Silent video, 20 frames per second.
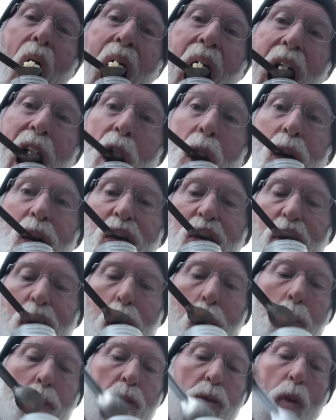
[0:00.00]
And
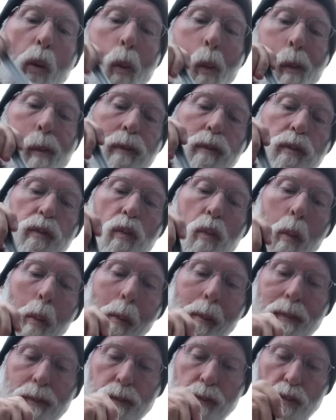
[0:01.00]
also,
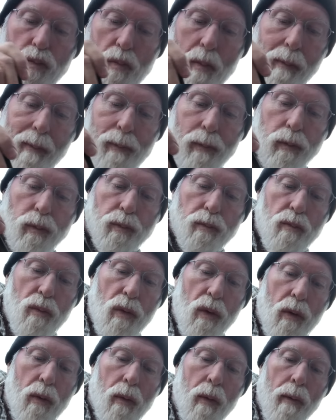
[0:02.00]

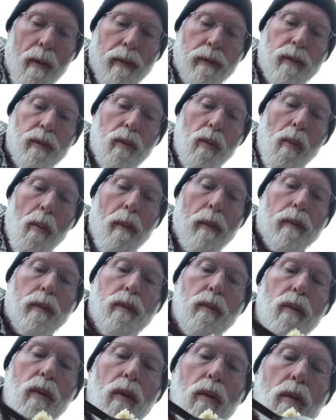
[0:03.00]
when you get
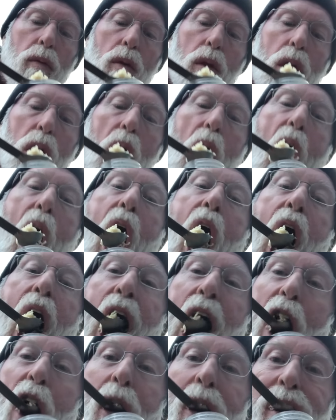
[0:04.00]
to camp,
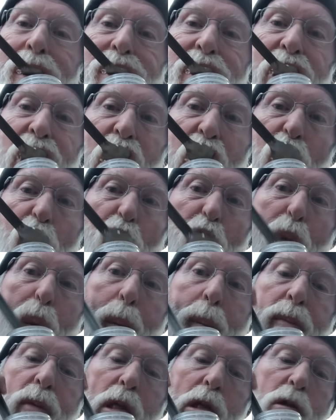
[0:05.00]
you don't have to
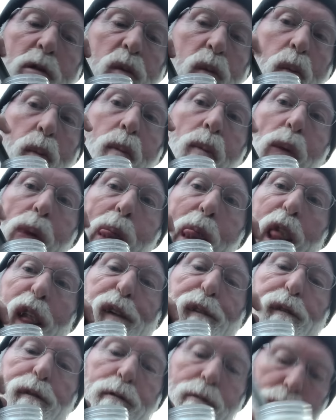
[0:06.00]
fool around with
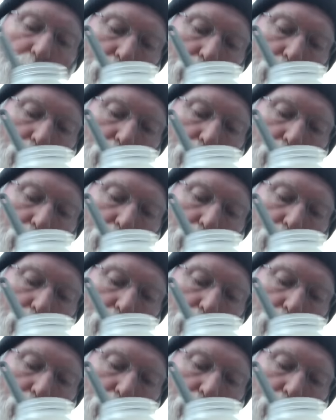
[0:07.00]
your